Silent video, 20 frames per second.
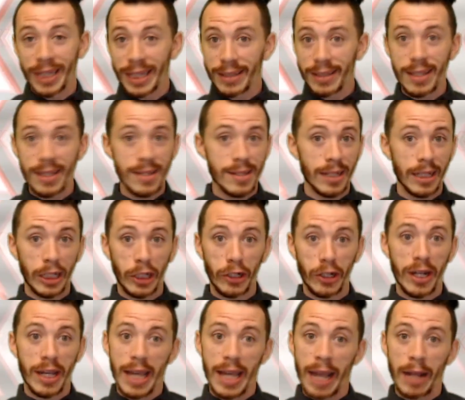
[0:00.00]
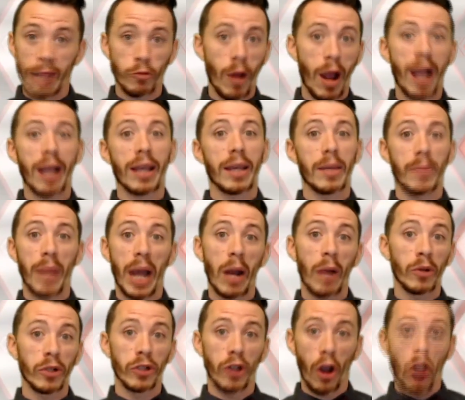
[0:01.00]
get this and create a
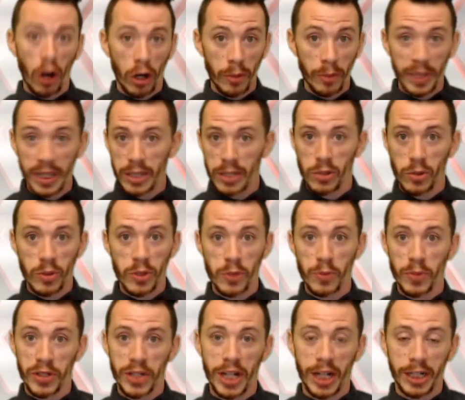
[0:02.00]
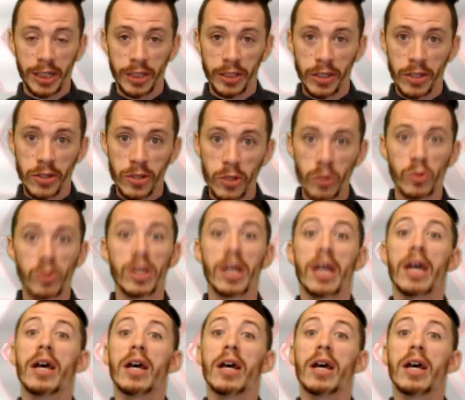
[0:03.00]
rocket-powered army, so he's protecting the suit.